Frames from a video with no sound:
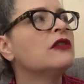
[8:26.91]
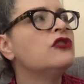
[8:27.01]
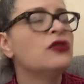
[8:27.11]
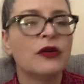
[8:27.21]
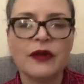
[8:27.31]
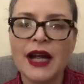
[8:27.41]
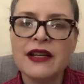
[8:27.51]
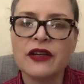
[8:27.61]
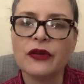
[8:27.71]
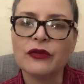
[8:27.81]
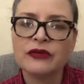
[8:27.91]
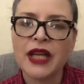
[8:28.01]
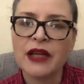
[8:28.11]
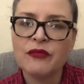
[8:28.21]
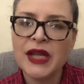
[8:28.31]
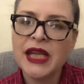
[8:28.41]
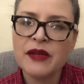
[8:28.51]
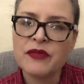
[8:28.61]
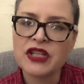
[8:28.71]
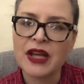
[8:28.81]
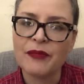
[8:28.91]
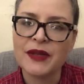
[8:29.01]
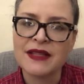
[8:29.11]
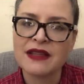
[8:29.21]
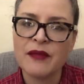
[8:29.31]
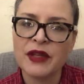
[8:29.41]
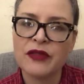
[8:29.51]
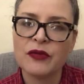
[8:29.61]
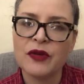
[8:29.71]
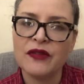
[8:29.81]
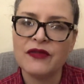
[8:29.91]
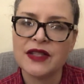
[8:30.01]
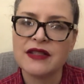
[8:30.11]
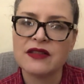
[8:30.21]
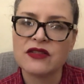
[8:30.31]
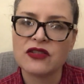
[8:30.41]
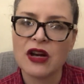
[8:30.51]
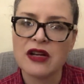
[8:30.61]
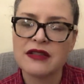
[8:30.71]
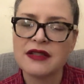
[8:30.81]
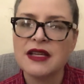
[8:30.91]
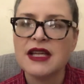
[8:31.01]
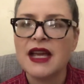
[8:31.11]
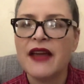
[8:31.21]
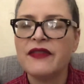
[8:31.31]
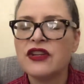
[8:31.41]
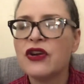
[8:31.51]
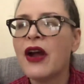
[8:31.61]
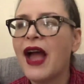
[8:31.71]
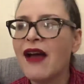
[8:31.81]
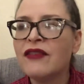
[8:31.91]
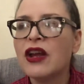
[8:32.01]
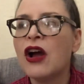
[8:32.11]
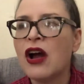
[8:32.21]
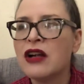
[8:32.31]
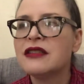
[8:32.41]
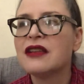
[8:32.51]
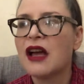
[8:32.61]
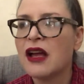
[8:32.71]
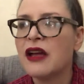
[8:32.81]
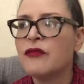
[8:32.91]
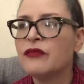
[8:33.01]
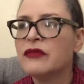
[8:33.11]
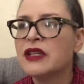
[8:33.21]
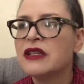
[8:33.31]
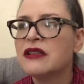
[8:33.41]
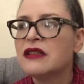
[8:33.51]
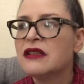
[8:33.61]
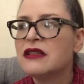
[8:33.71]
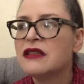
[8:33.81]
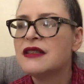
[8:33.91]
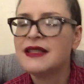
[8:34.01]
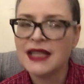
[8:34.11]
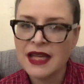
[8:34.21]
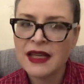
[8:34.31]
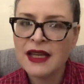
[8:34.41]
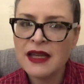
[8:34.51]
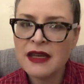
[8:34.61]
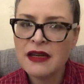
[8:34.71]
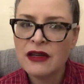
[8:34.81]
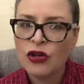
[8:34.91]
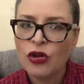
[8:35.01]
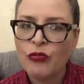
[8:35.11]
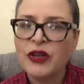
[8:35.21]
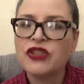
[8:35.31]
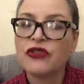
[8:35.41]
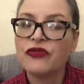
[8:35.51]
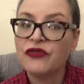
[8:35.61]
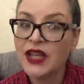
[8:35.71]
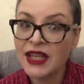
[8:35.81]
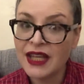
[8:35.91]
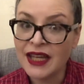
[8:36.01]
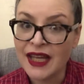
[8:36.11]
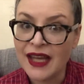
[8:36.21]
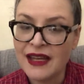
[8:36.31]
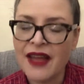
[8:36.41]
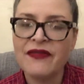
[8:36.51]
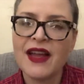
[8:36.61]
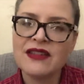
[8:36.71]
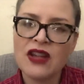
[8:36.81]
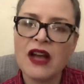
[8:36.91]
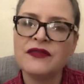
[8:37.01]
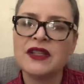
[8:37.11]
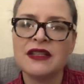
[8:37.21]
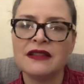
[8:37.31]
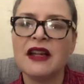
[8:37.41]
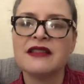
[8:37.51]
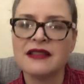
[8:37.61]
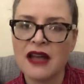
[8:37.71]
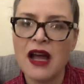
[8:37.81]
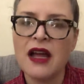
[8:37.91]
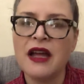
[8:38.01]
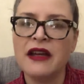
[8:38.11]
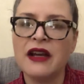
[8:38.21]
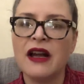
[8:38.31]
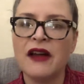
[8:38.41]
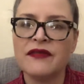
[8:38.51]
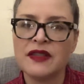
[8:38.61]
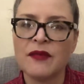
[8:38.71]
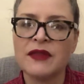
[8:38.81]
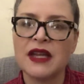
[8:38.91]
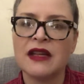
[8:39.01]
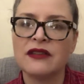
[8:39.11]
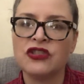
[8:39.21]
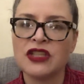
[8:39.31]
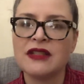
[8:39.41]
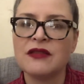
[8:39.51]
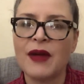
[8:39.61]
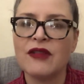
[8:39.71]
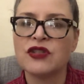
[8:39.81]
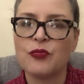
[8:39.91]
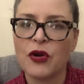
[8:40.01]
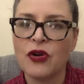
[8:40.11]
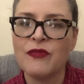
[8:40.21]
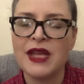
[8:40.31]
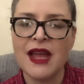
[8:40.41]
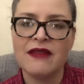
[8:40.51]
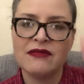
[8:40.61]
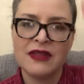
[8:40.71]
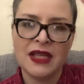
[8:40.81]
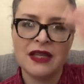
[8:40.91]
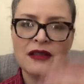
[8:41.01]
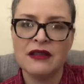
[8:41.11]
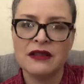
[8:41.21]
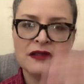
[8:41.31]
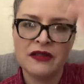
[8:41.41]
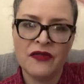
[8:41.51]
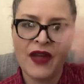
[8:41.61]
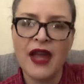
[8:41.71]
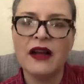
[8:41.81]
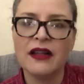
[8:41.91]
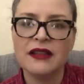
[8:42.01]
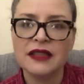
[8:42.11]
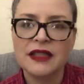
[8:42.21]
doing what I do. Like, mediumship is coming through in fits and starts. And that you're having a hard time seeing it, but you're feeling it. And that's often a sign of something just about to permeate the veil.